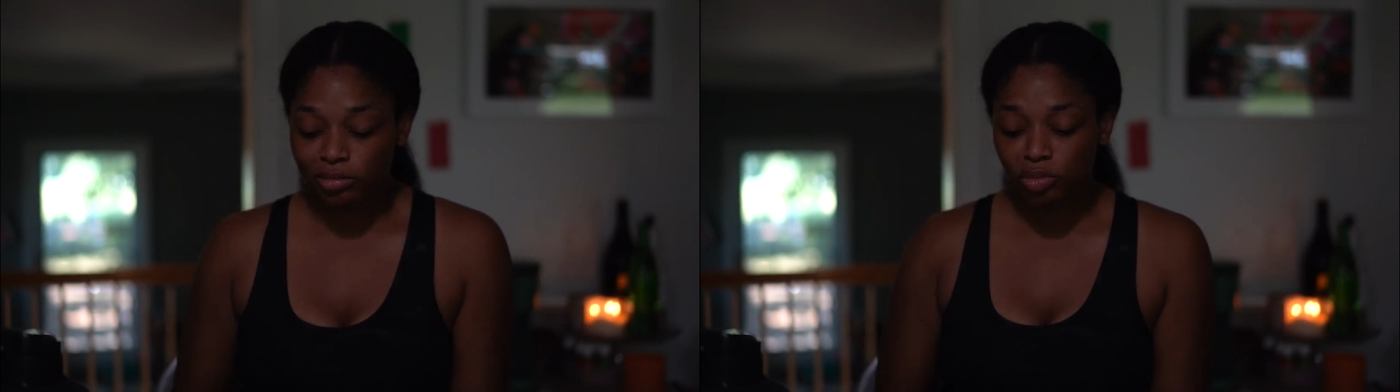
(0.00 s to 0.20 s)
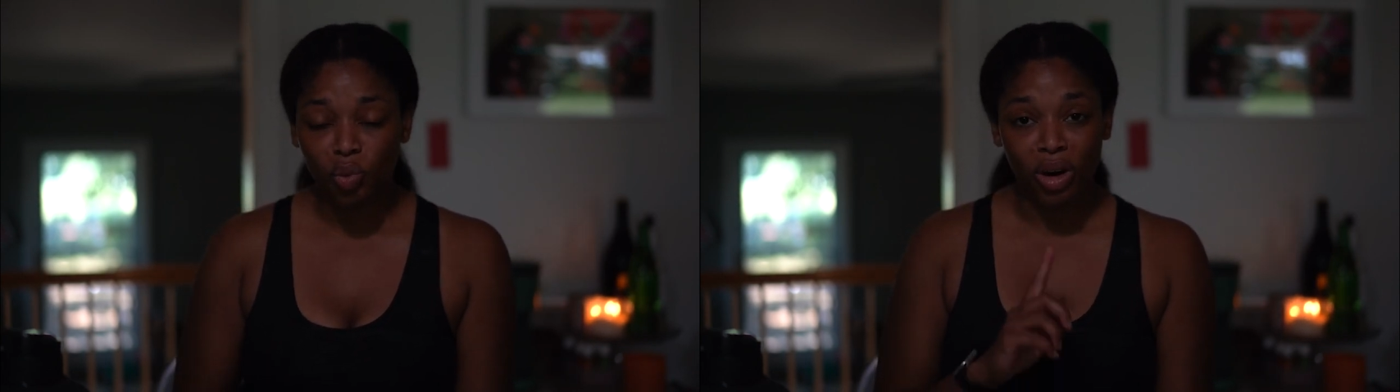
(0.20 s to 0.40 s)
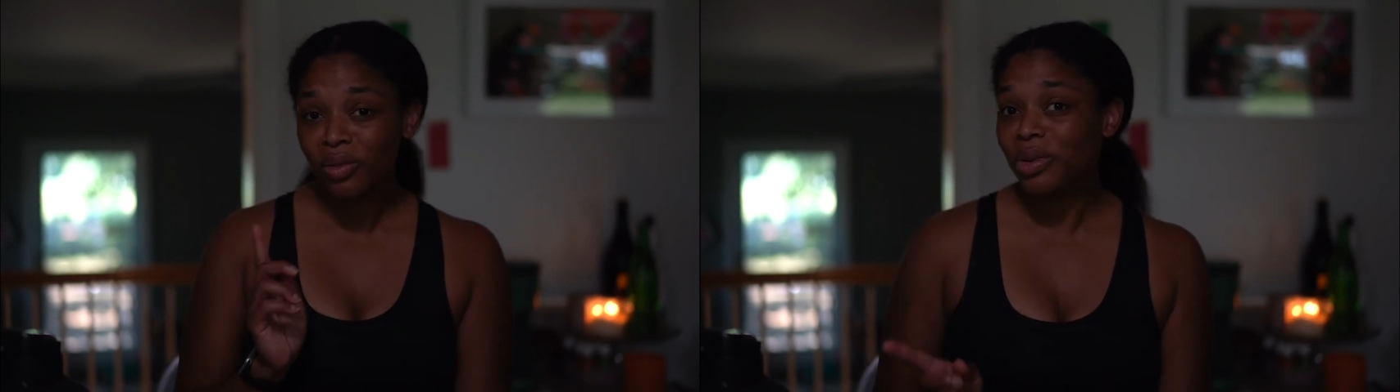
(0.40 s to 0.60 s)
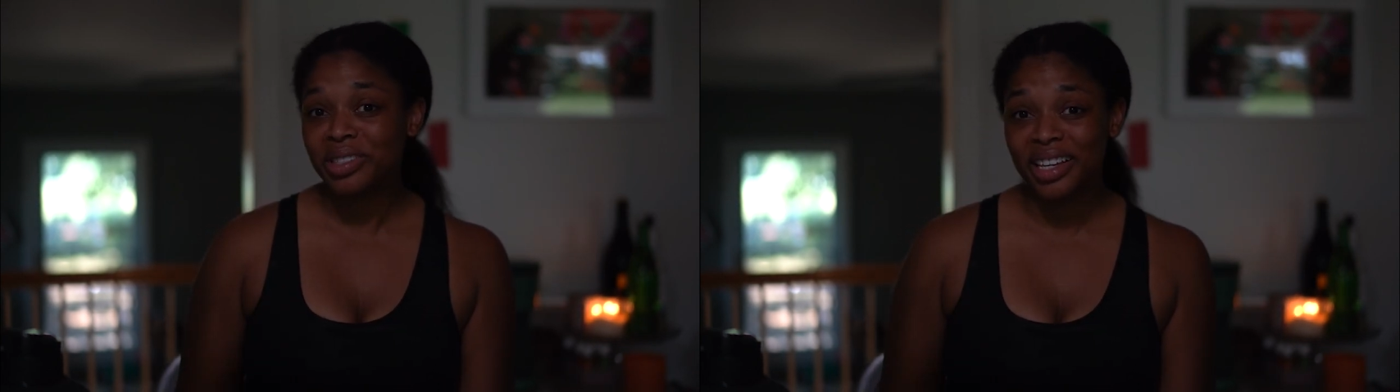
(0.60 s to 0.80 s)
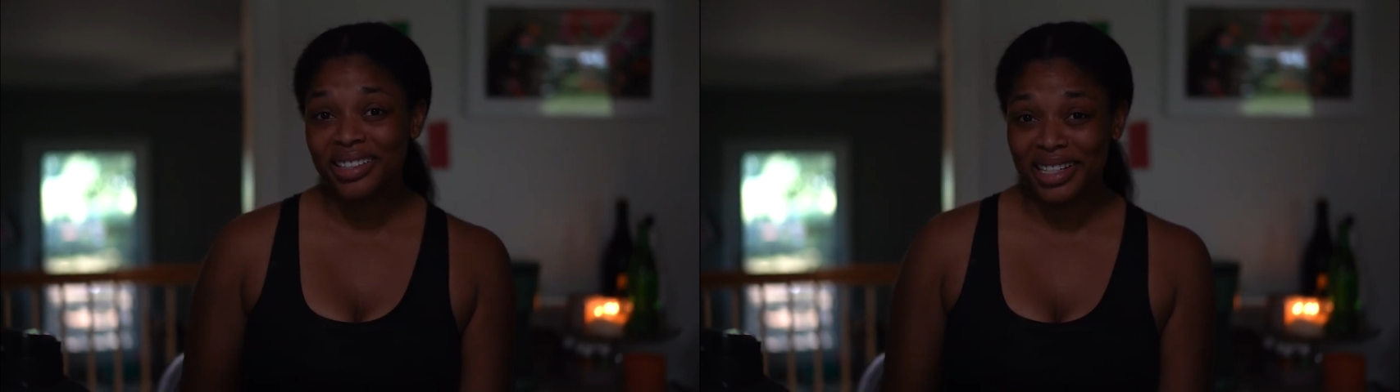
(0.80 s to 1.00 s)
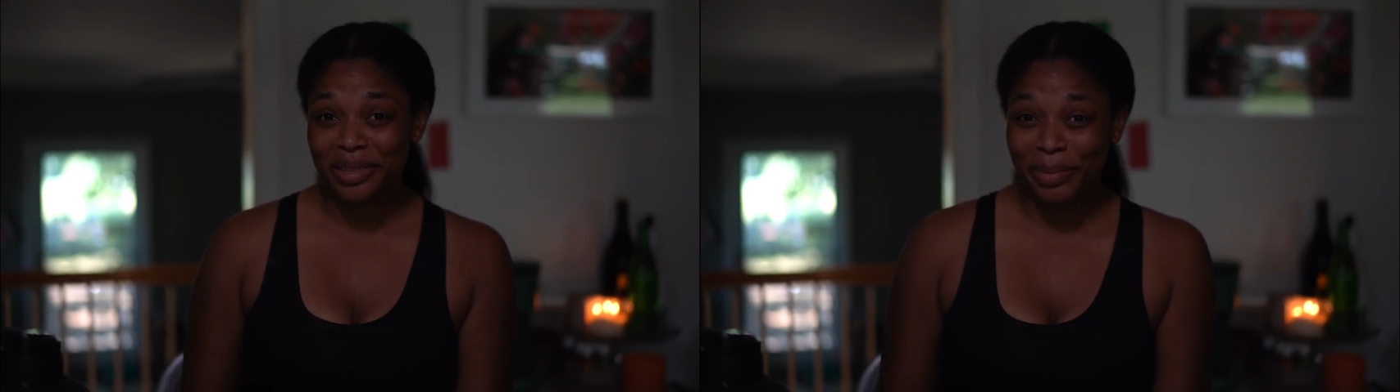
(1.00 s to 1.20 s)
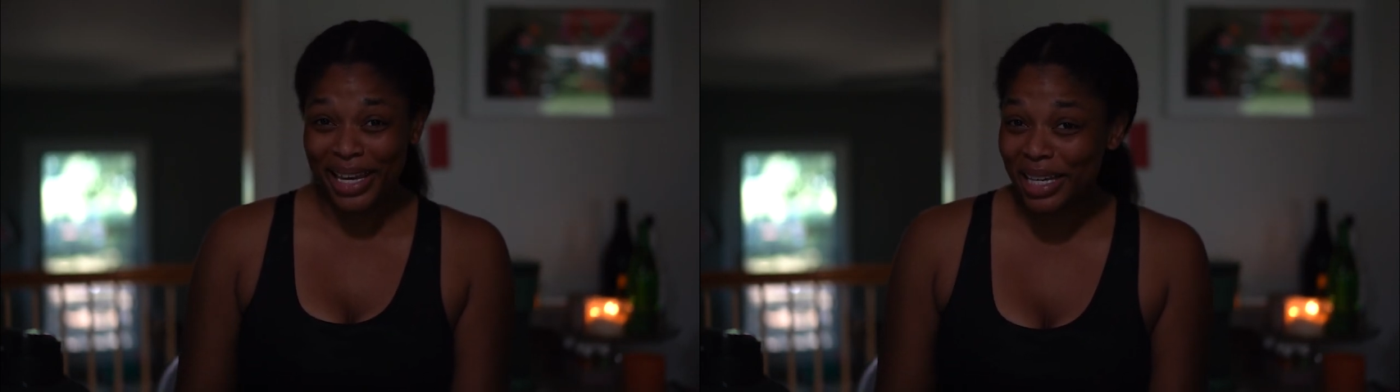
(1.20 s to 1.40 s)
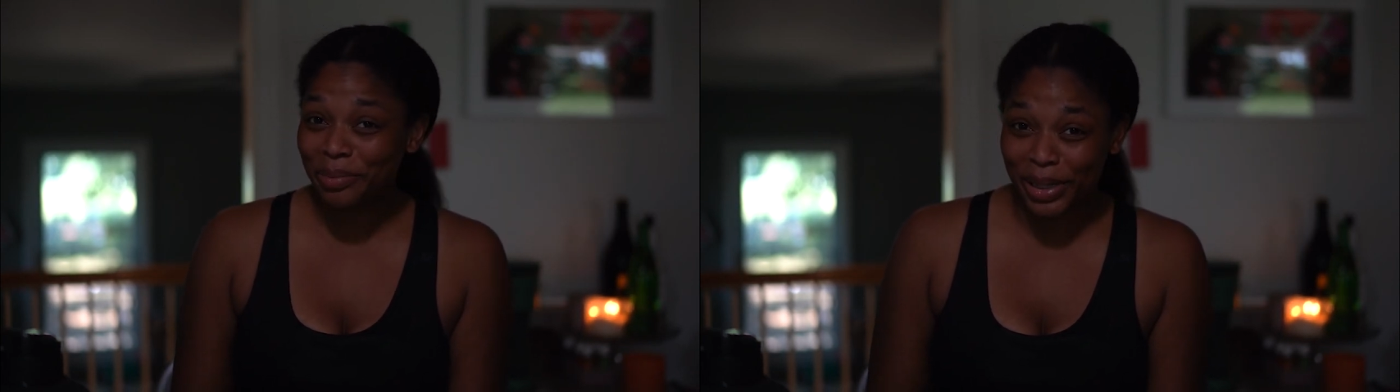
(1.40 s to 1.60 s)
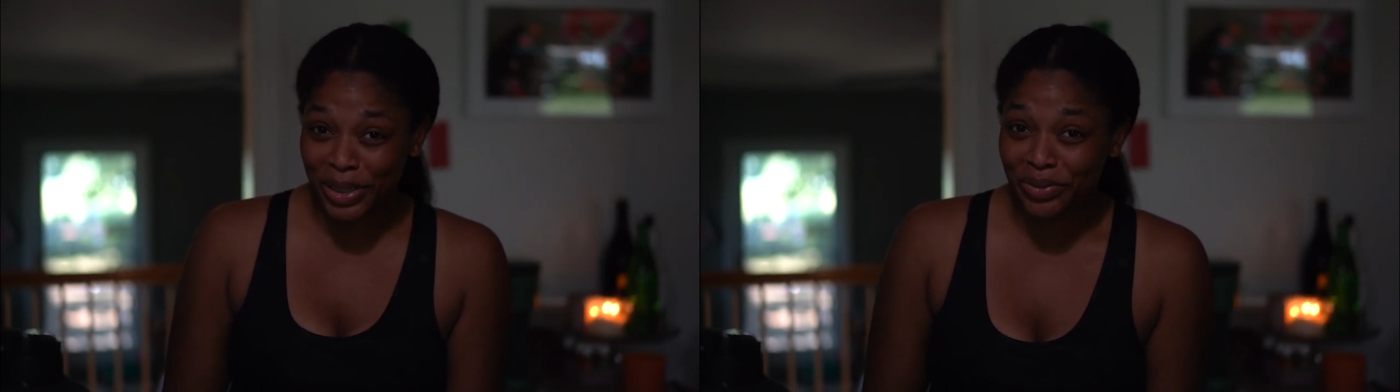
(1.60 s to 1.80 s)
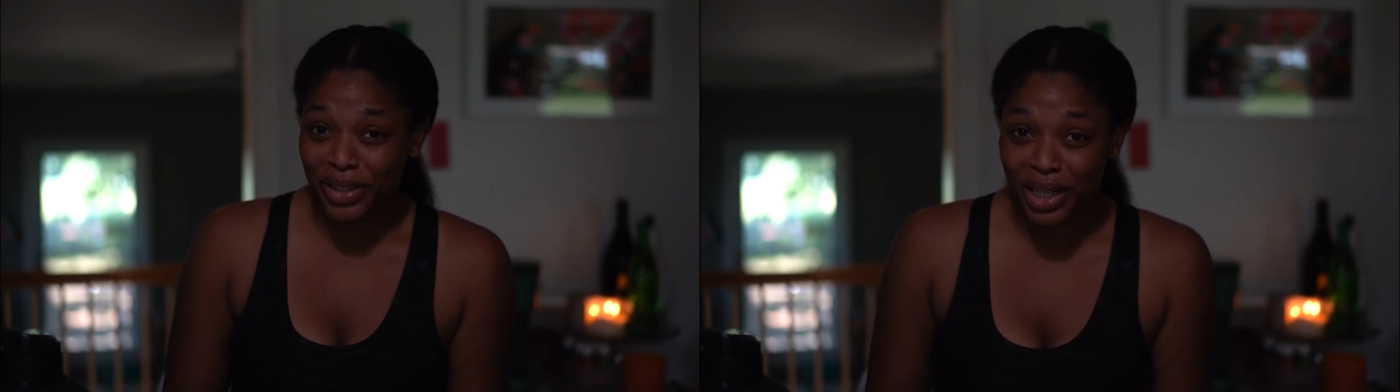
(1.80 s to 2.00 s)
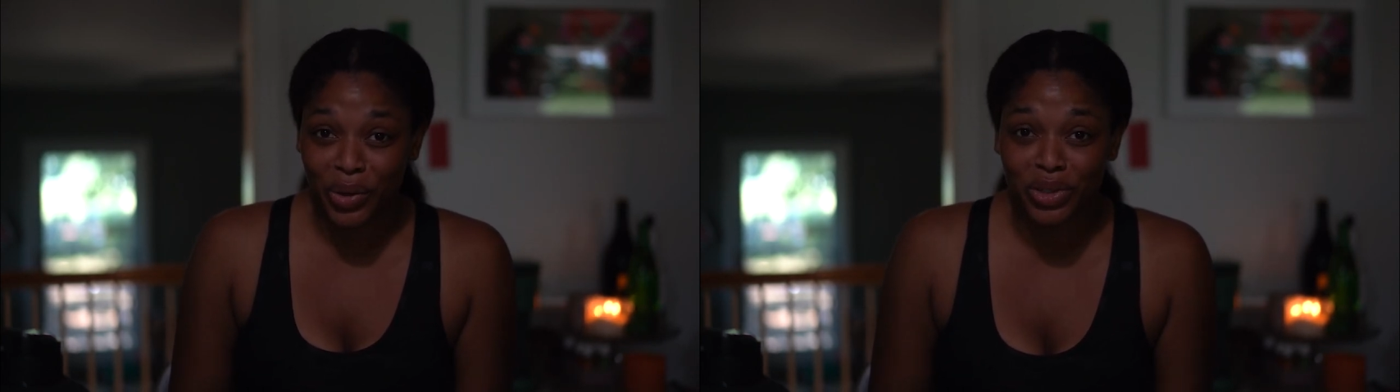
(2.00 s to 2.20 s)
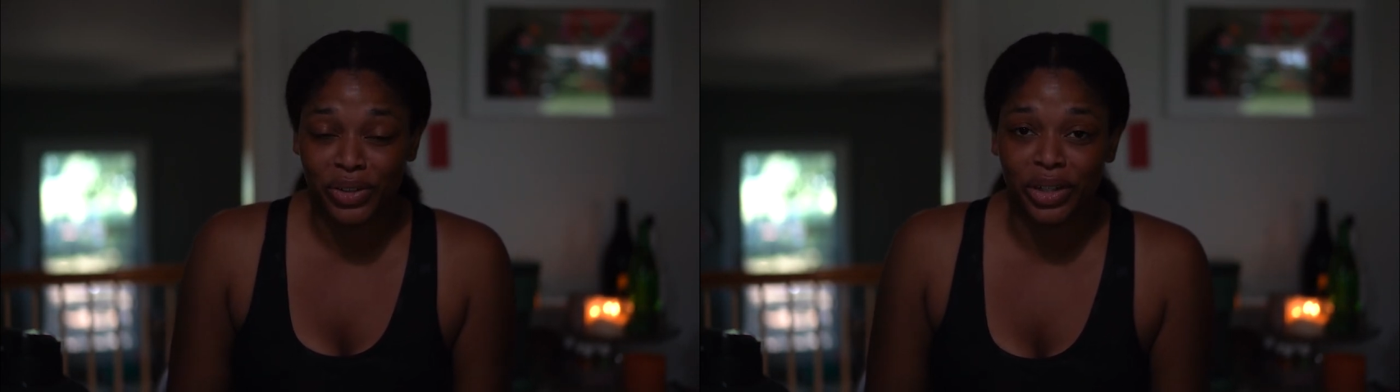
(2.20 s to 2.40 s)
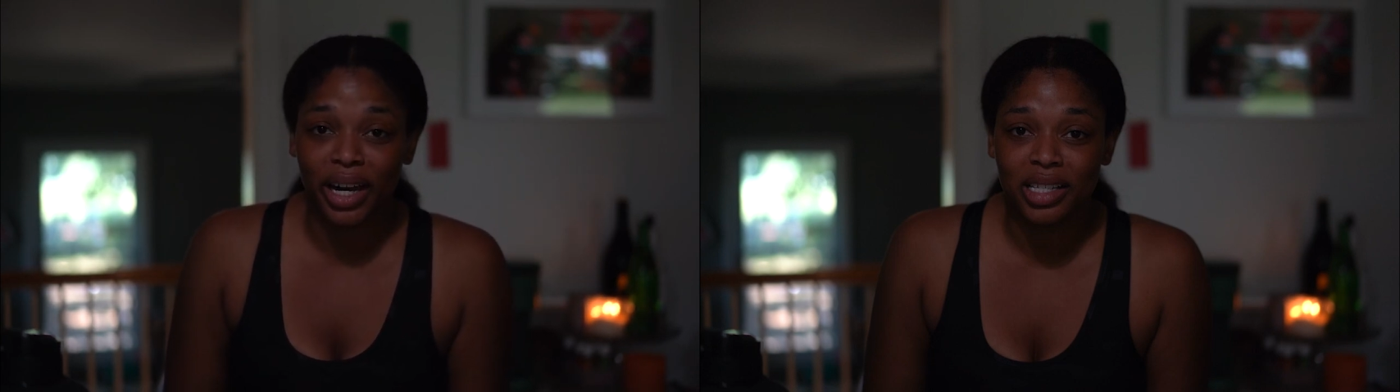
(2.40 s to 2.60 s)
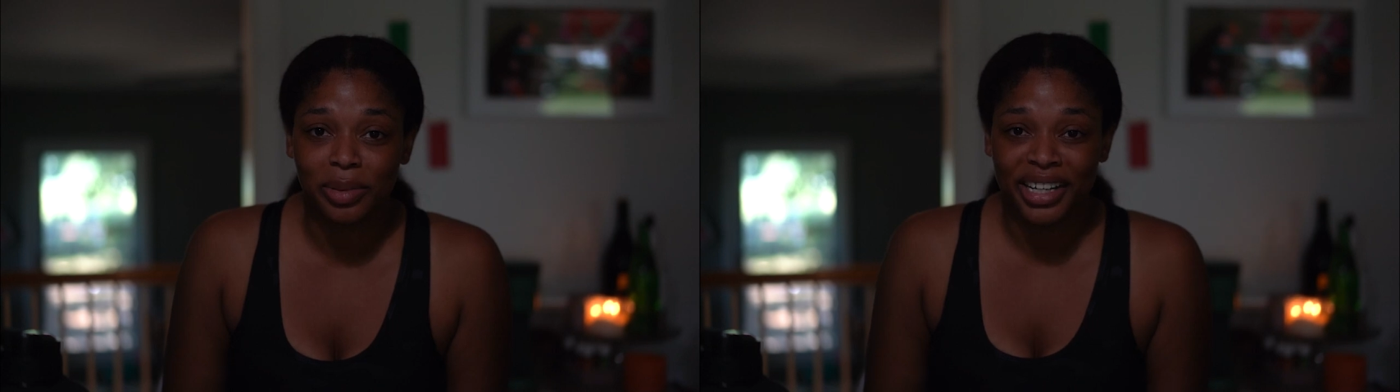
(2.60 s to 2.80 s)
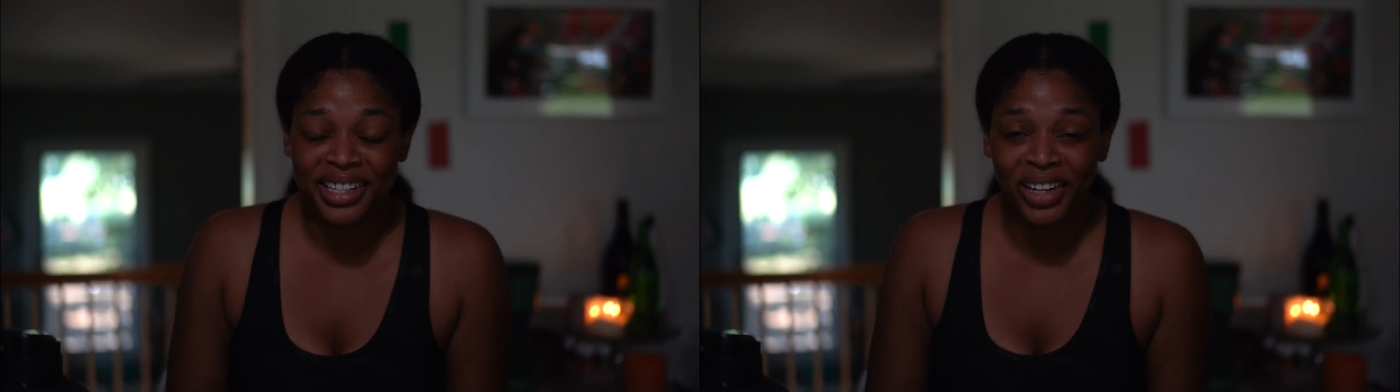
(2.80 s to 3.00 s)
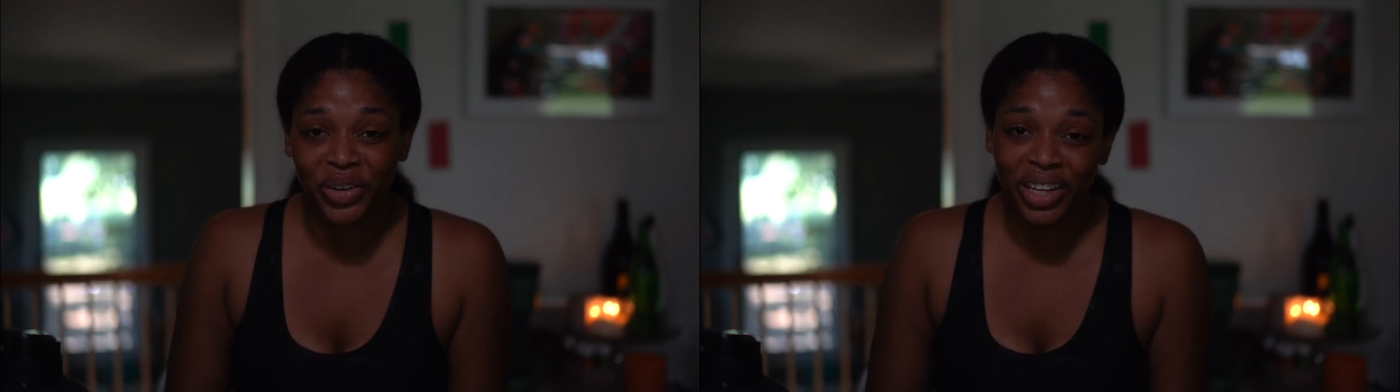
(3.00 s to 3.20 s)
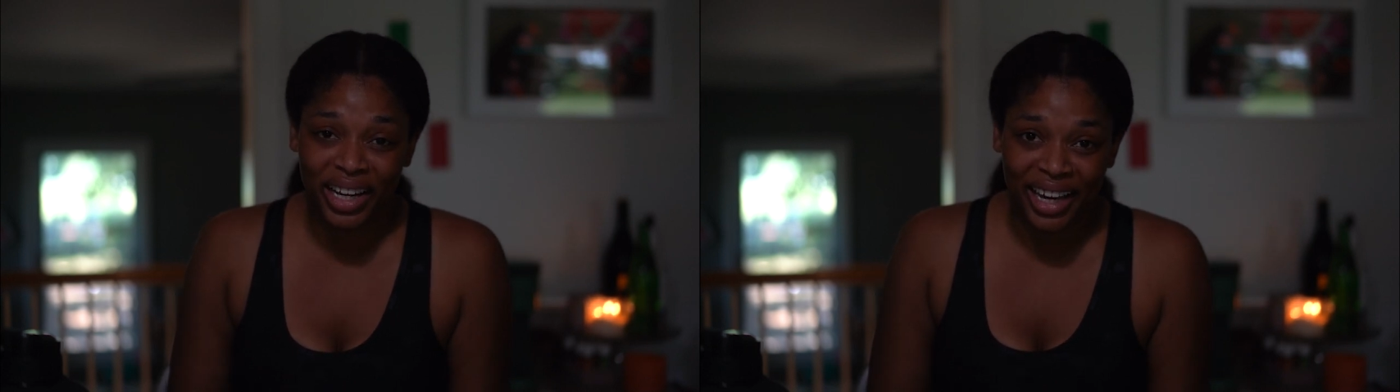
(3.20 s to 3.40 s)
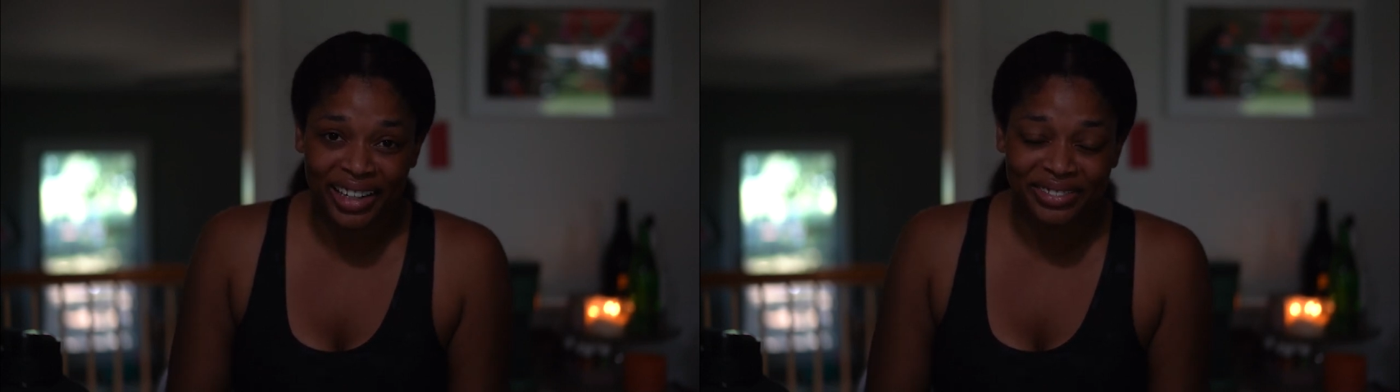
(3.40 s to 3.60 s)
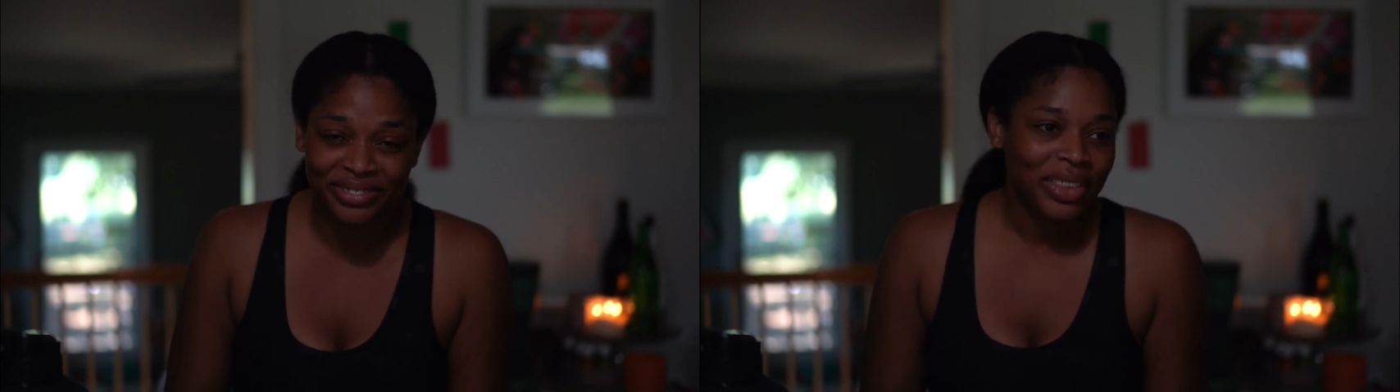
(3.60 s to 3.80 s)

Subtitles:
One of those things is making better videos for you guys because I know that I can.